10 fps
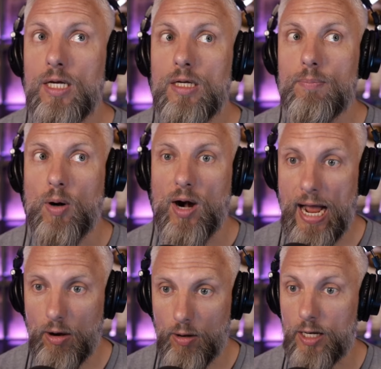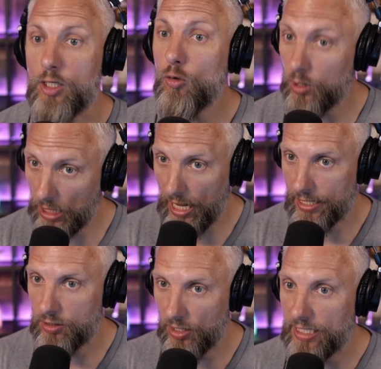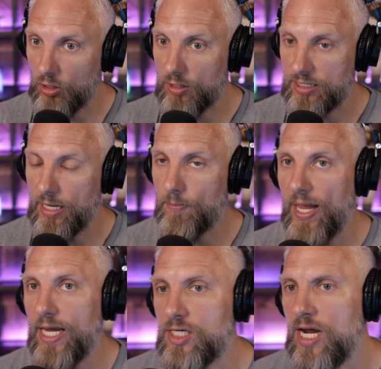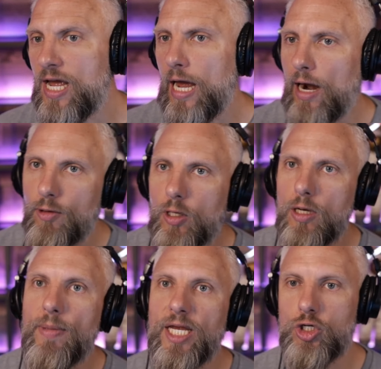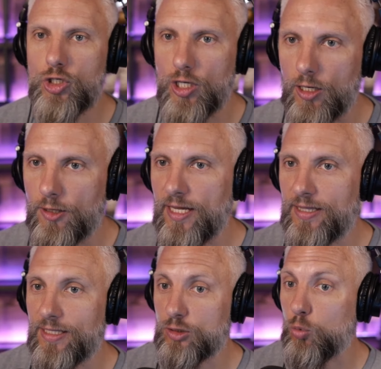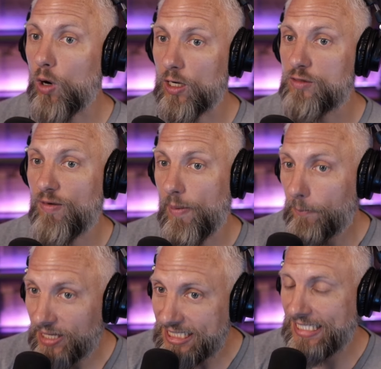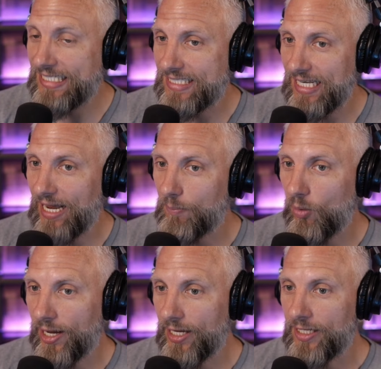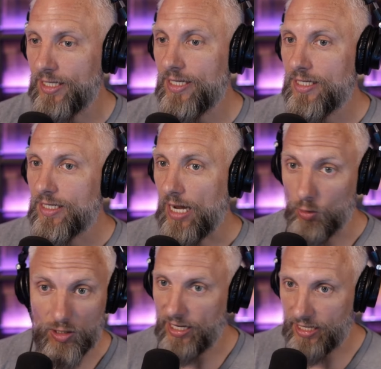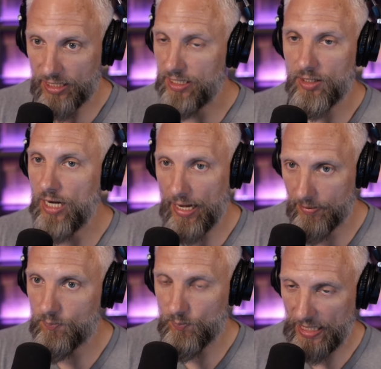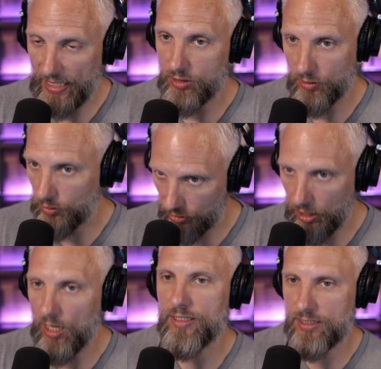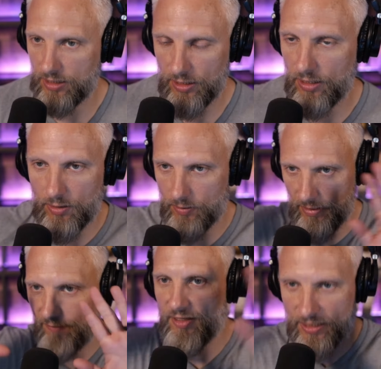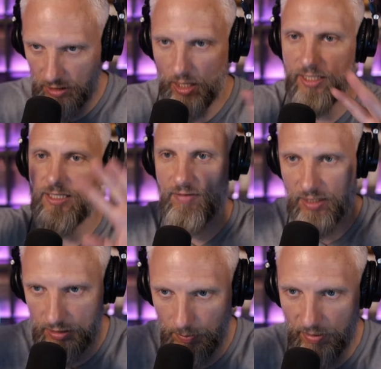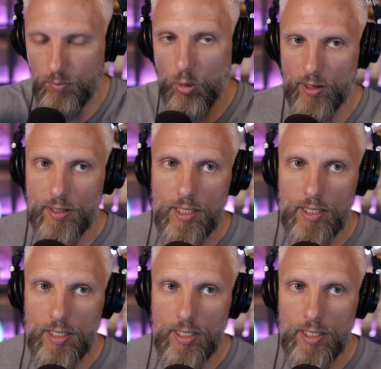per hour. And you line, you guys are on the same page. How are you going to make sure that this works from a business standpoint? I know clinically you got to make sure you're doing honest. You're, everything's honest. Everything's above board.